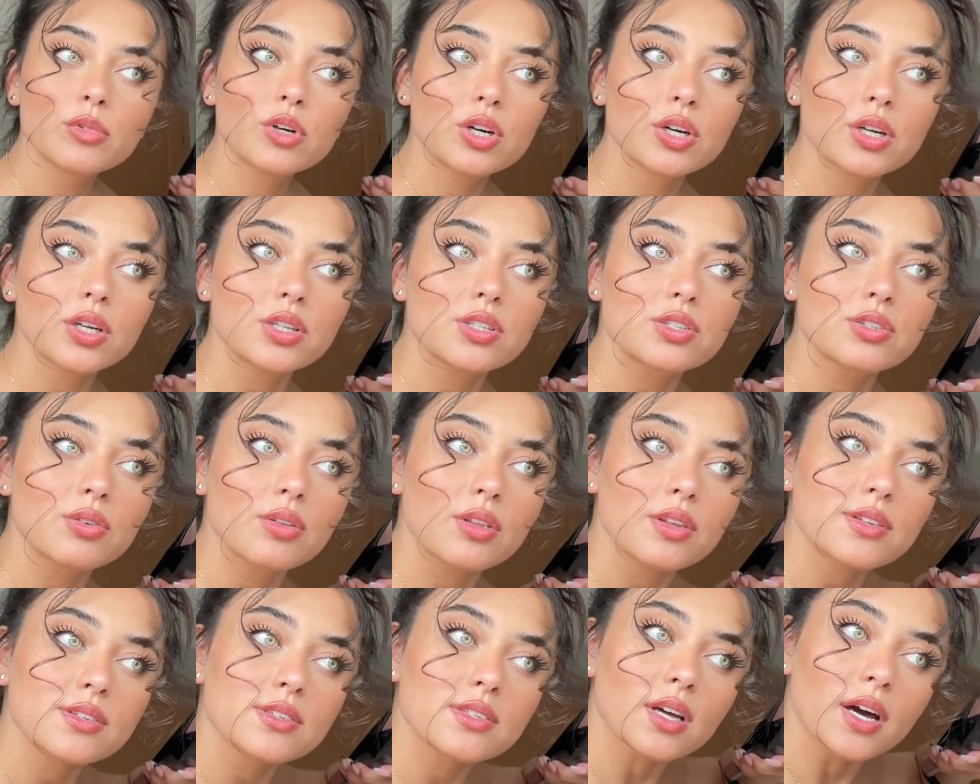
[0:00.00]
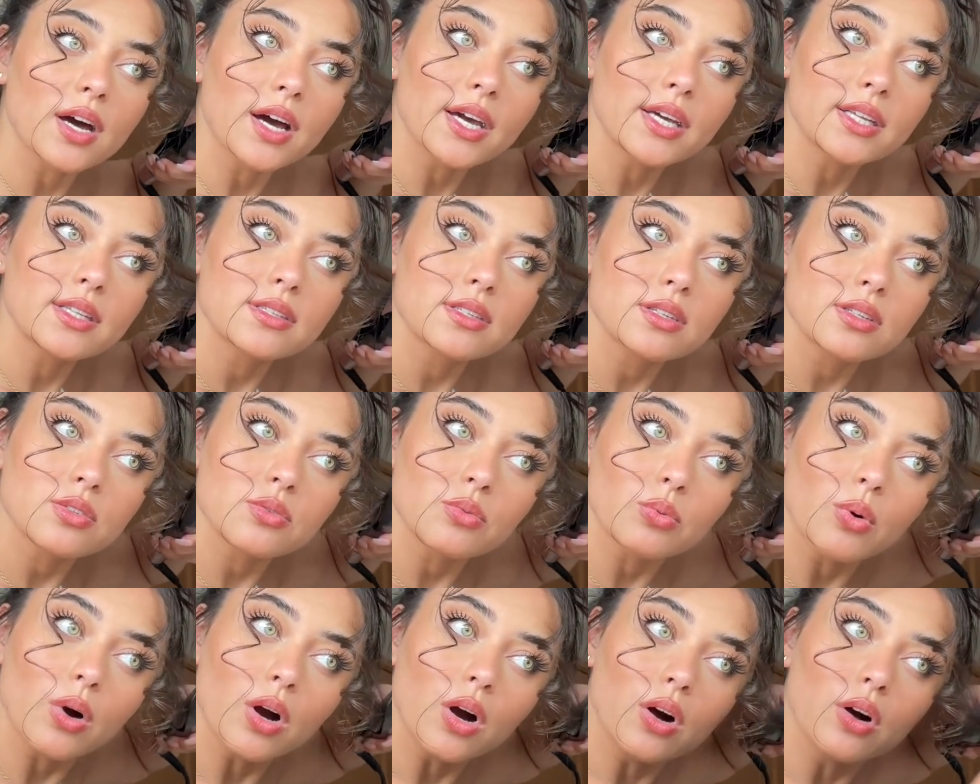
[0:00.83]
Gonna do the sides as
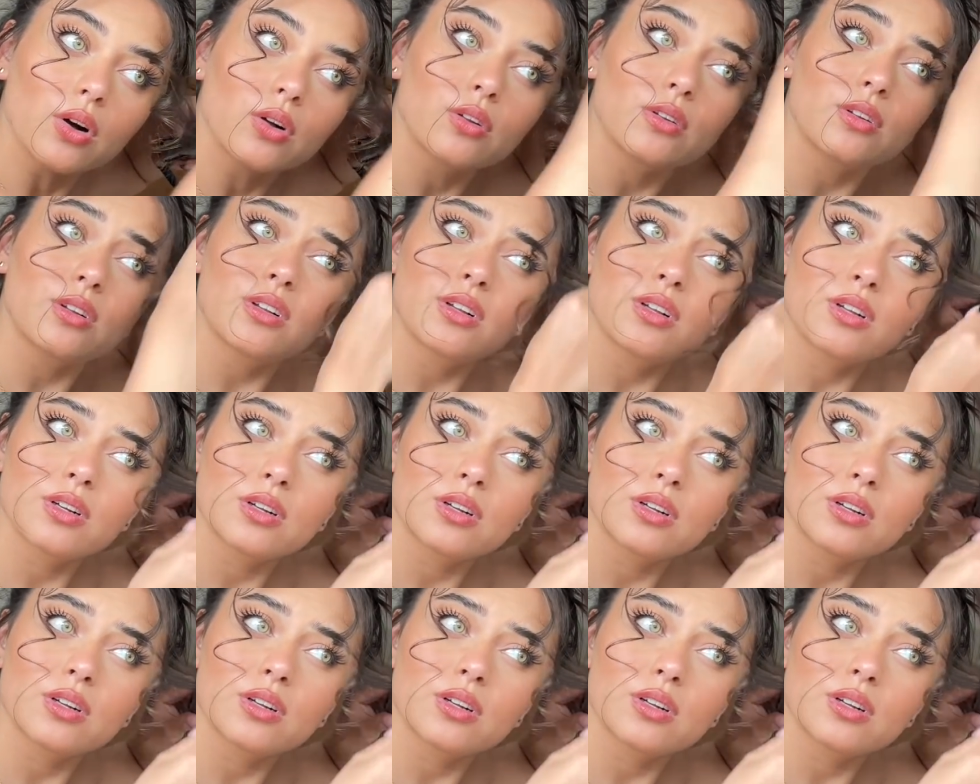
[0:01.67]
well.